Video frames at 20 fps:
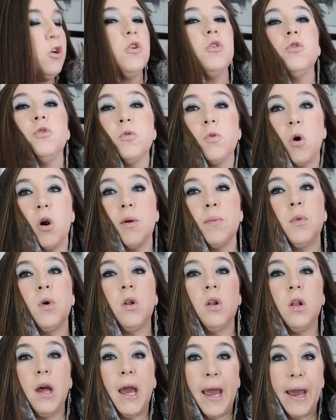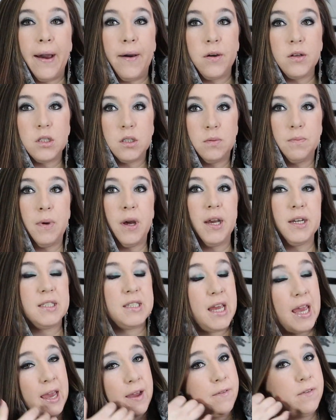normal house bugs.
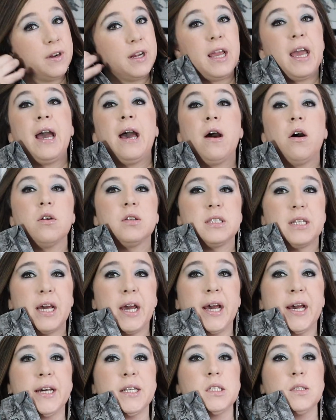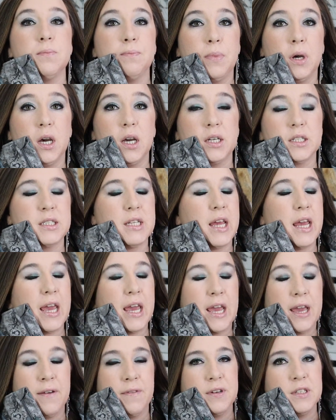Every house has bugs.
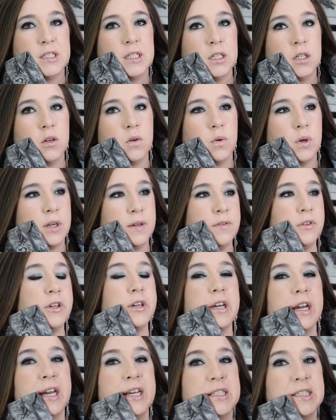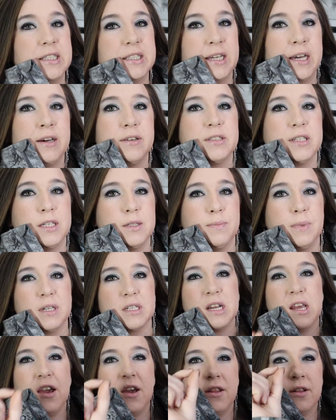Every single one of you guys' house has
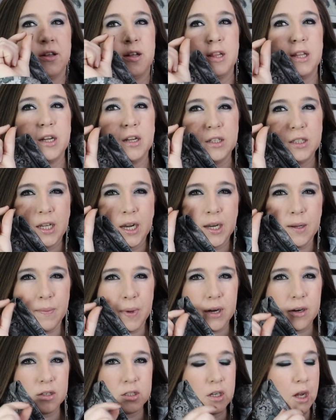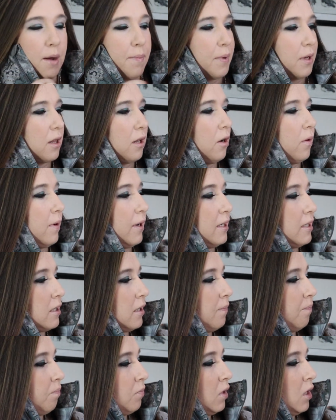bugs. The little tiny microscopic little ones.
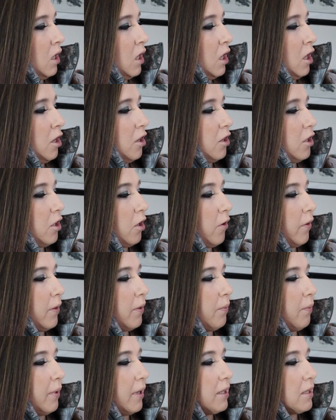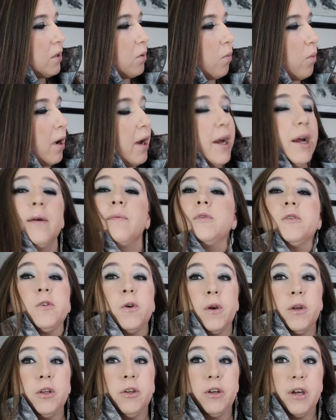The only reason why I'm
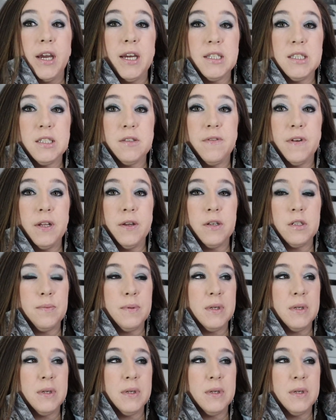showing you guys this video is